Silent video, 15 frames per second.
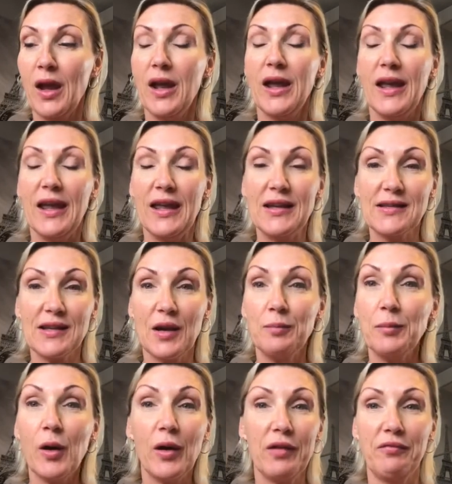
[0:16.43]
It's a
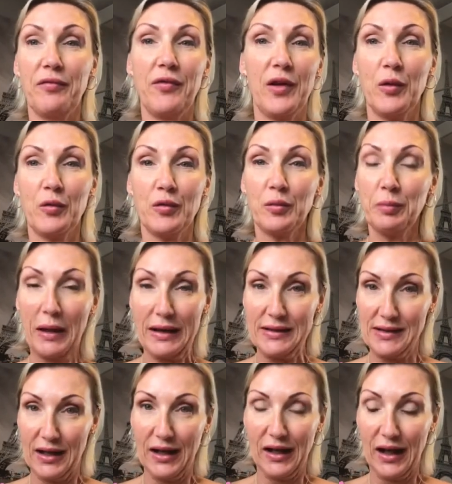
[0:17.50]
minefield,
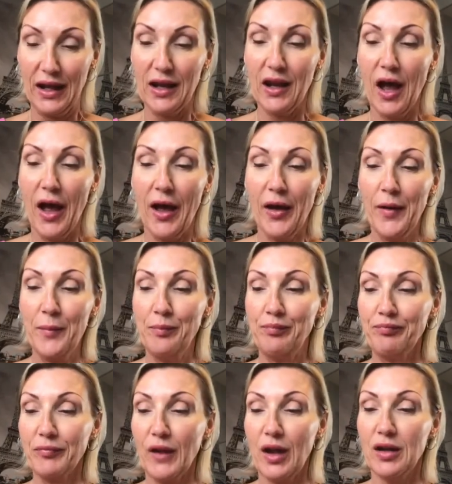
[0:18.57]
basically.
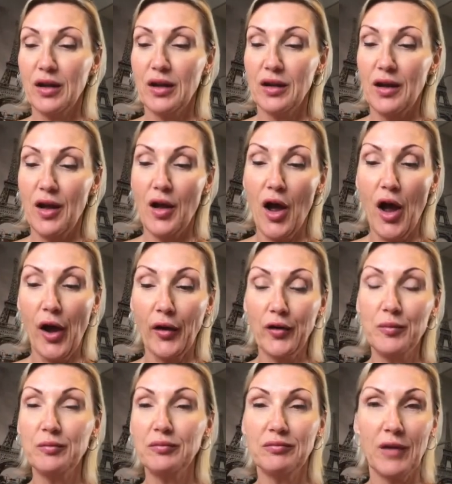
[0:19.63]
At
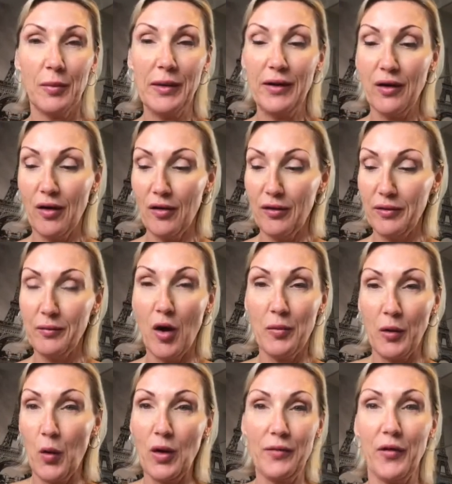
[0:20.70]
home, I mean, I'm a
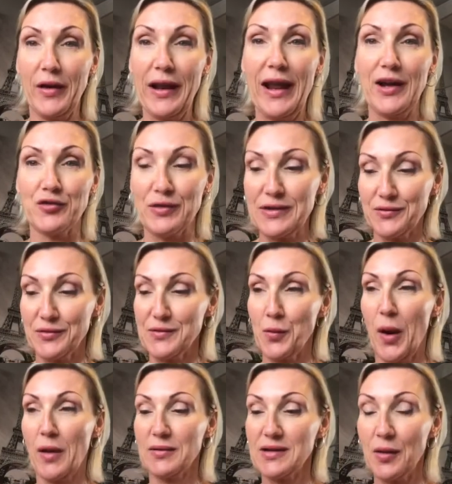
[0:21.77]
qualified hairdresser as
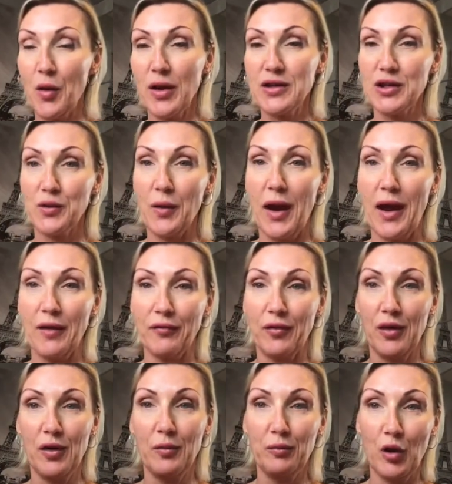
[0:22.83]
well, so I do have
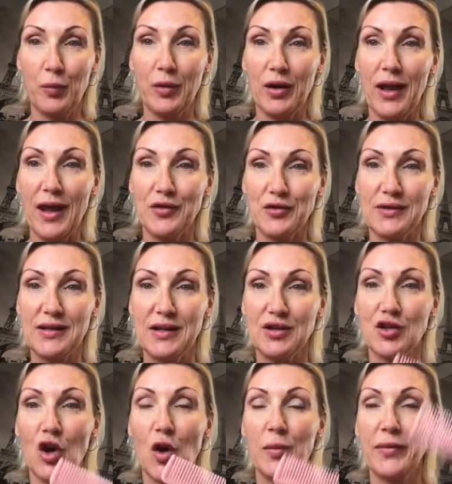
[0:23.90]
proper hairdressing
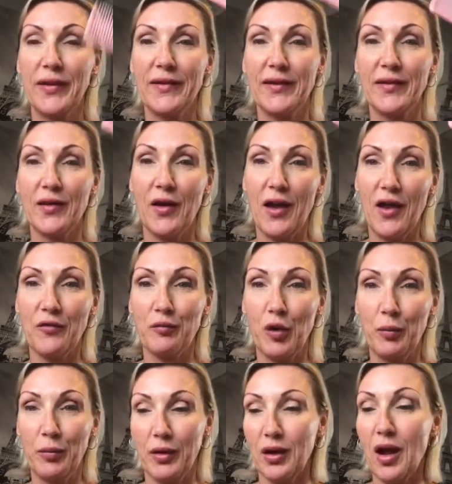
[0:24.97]
shop scissors, I have
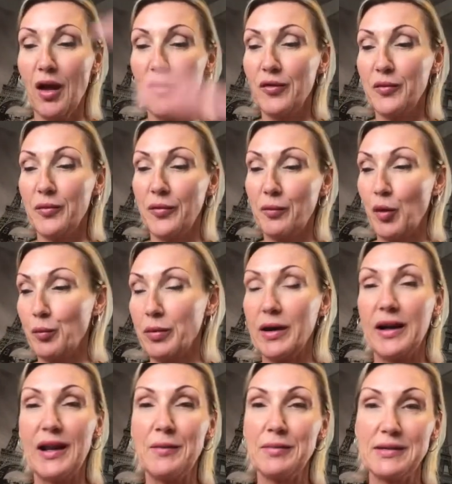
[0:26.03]
proper combs, proper
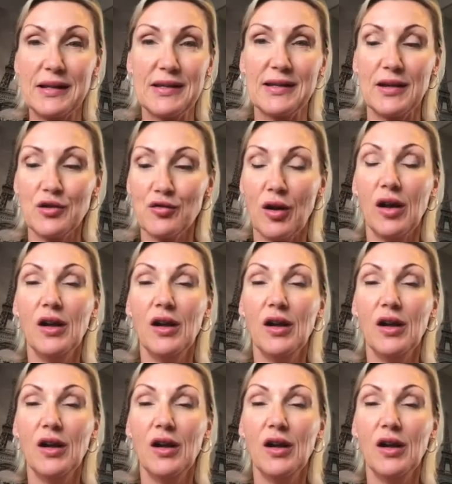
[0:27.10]
clips, etc.